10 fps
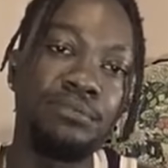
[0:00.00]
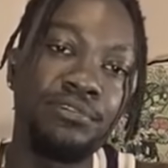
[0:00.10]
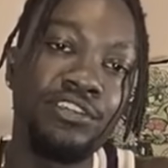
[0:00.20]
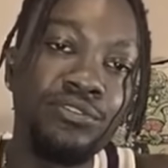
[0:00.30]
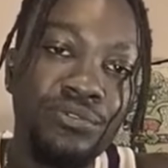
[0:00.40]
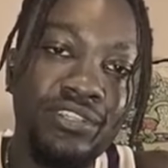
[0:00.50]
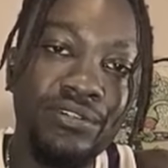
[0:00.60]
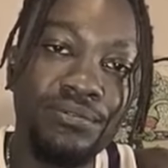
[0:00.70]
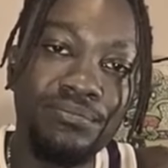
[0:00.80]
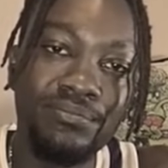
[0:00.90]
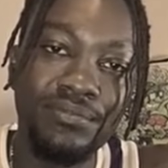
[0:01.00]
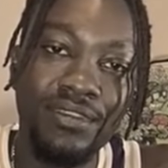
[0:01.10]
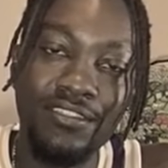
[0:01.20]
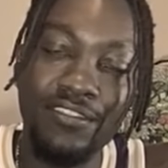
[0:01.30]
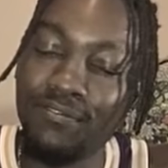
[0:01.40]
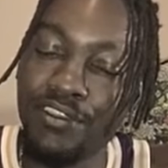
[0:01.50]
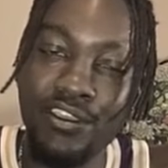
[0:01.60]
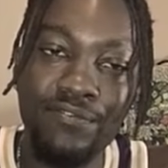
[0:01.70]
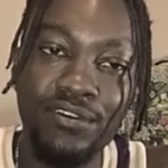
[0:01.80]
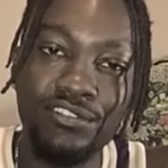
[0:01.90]
Shiba Inu dip, the
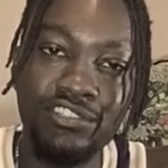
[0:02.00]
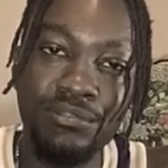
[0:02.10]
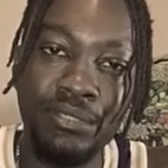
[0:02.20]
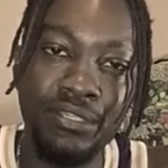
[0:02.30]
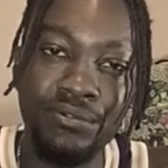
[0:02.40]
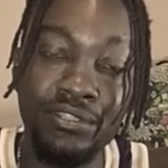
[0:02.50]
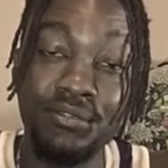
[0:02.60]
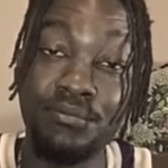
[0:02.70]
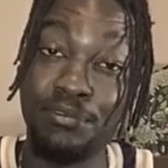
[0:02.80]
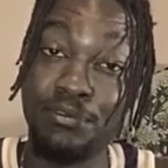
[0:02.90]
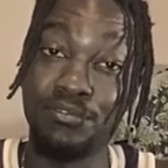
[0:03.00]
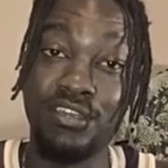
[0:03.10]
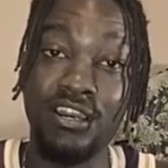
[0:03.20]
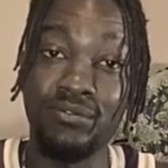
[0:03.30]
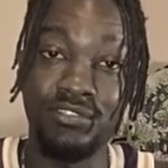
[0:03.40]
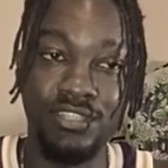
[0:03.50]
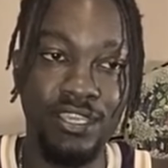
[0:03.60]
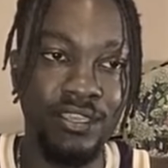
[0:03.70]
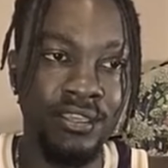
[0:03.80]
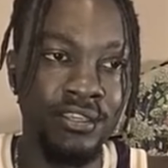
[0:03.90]
very first Shiba Inu dip, people thought it was
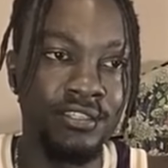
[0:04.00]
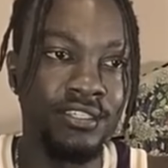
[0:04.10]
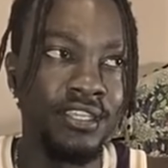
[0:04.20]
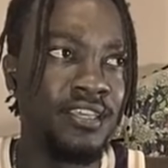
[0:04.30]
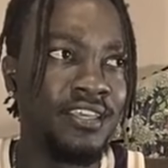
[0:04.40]
dead.